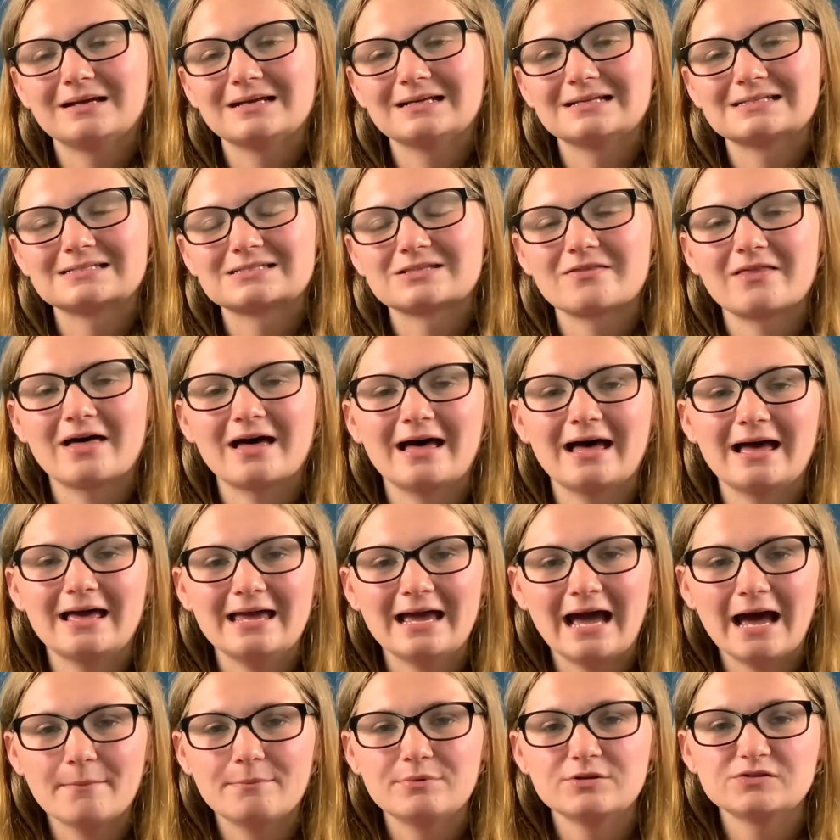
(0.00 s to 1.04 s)
So that it
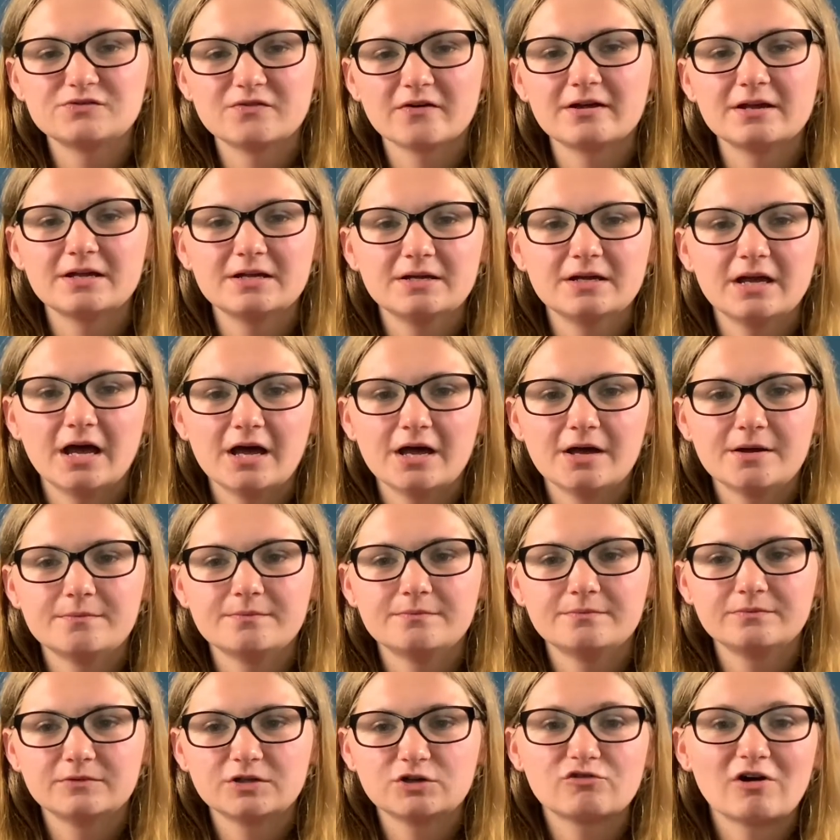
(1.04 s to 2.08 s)
happens very
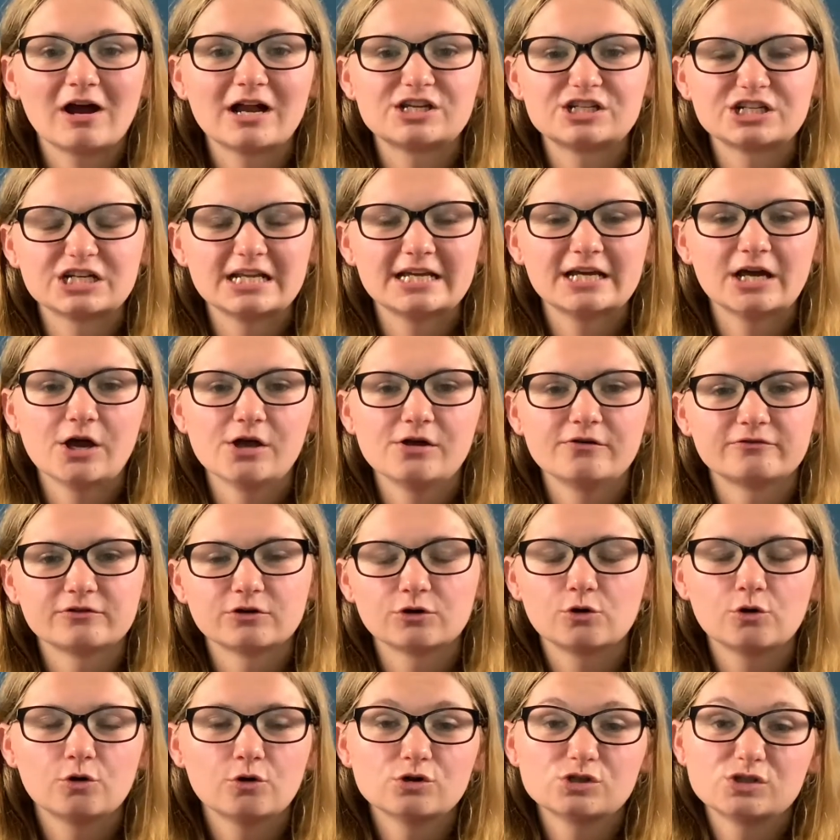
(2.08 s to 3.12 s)
gradually over a
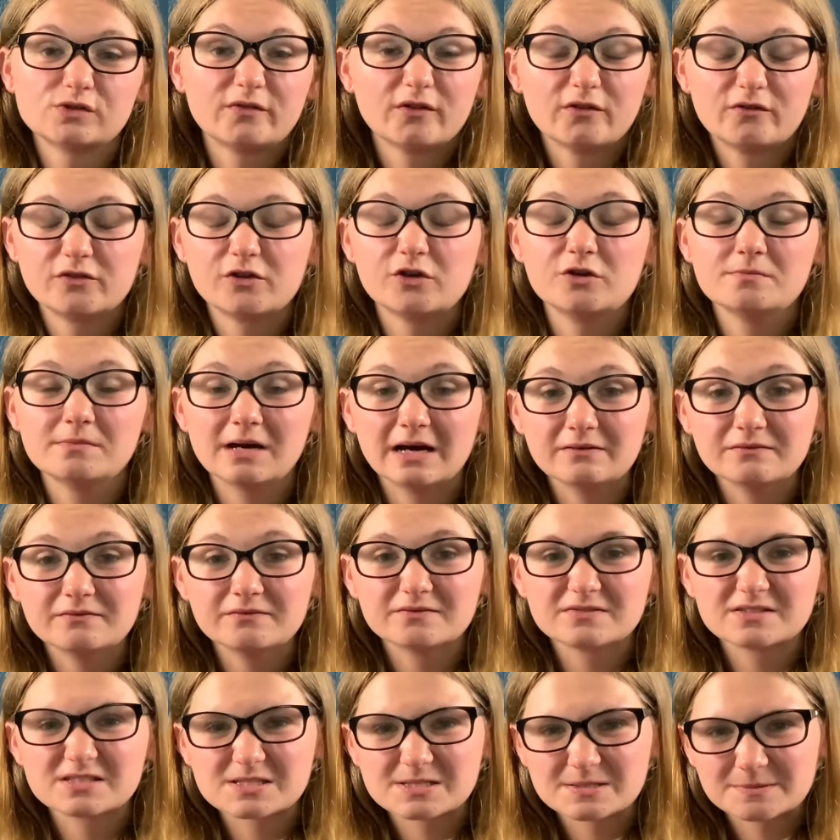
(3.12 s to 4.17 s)
course of a few
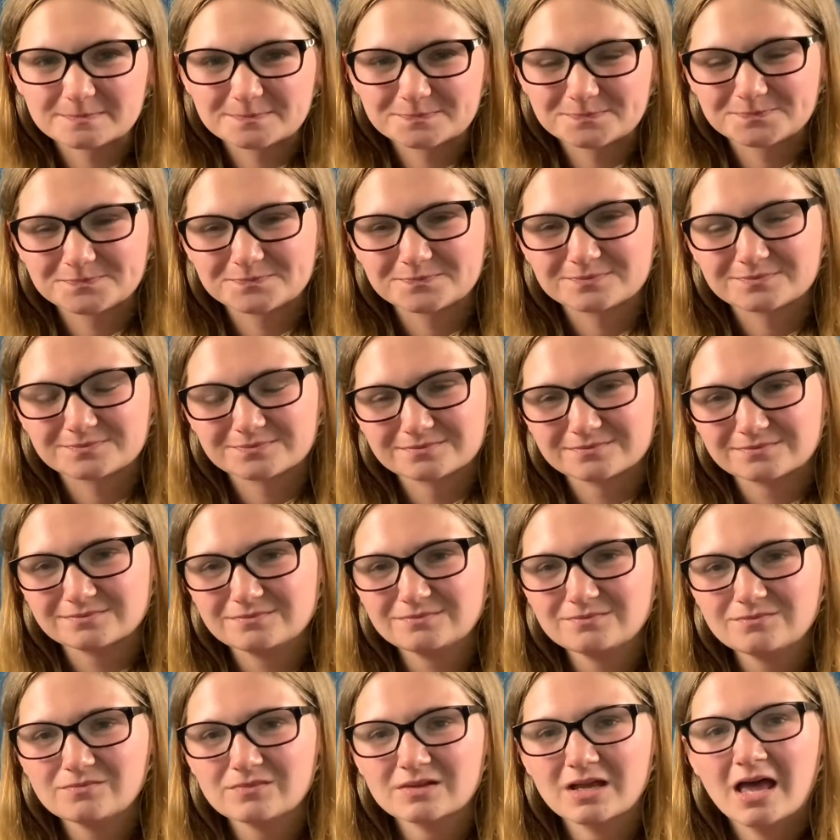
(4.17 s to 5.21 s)
months.
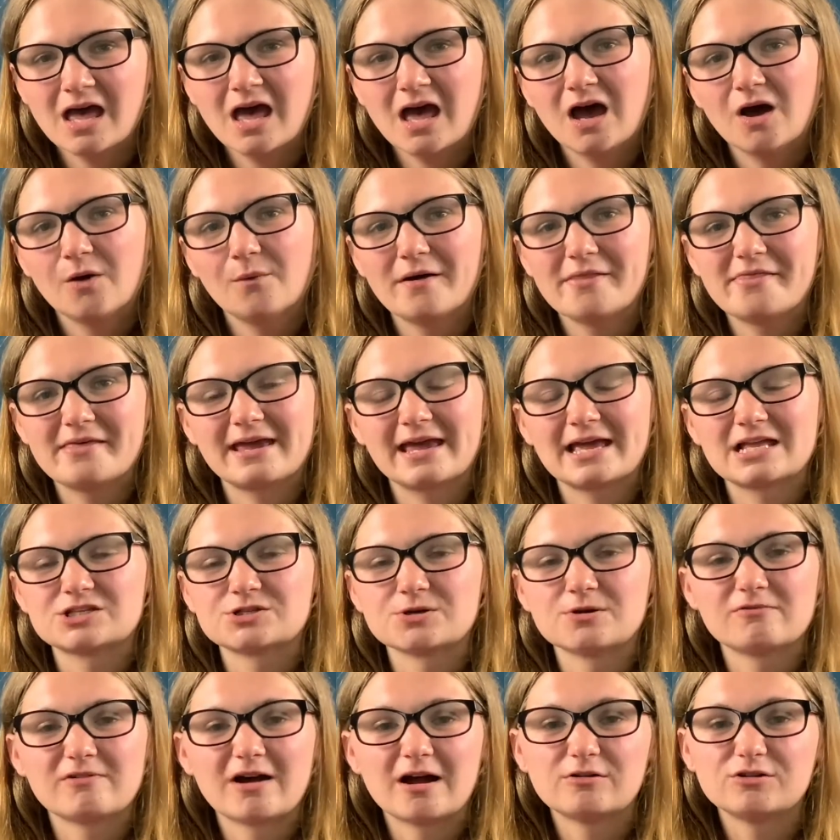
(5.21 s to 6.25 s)
When they get to
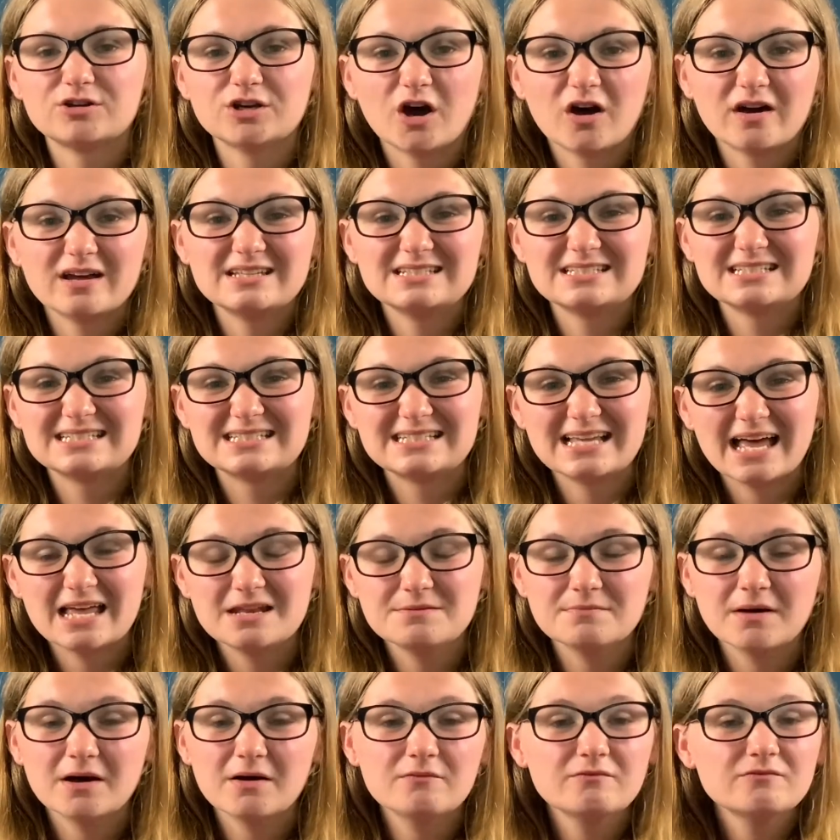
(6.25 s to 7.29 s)
around 9 to 10
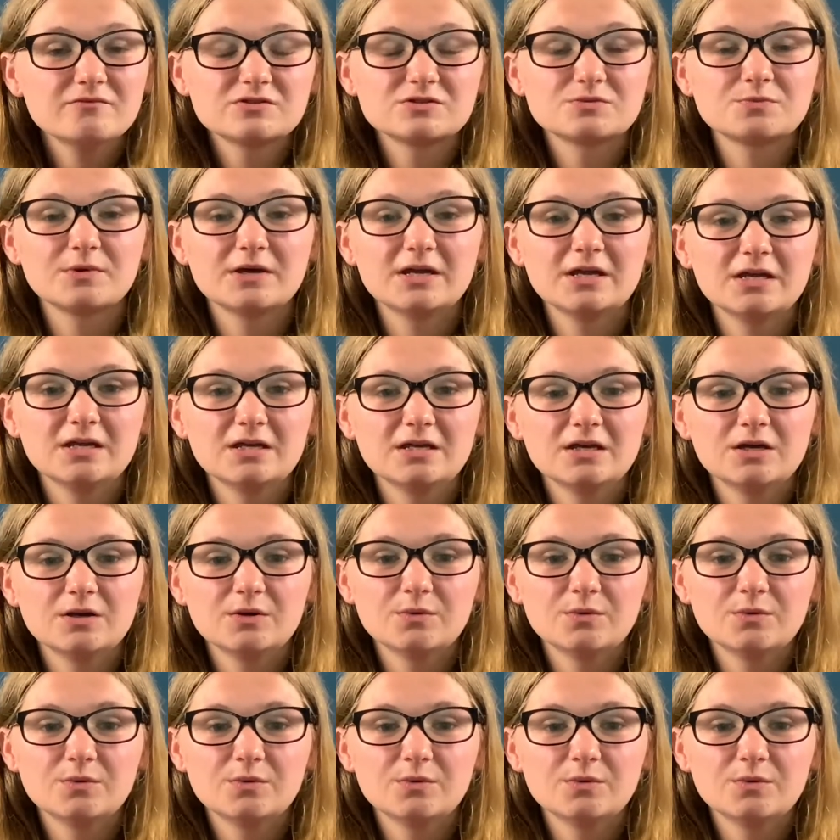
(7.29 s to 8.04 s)
months, you'd